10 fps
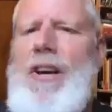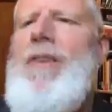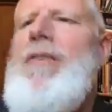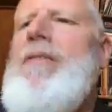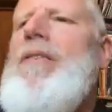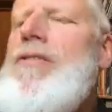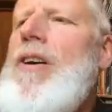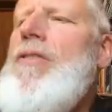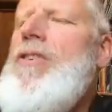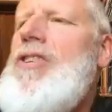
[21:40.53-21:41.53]
so
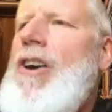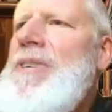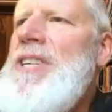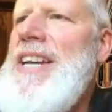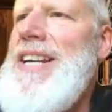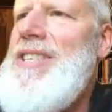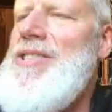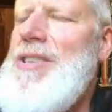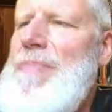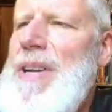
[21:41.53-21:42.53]
the Tobin
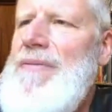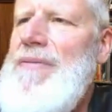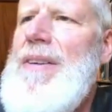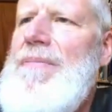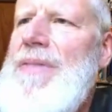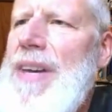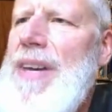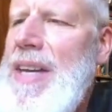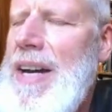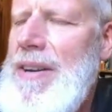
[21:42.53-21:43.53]
tax is a bit of
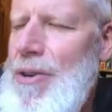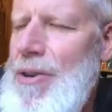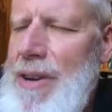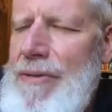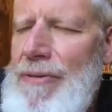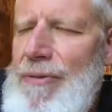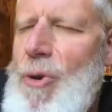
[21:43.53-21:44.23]
the early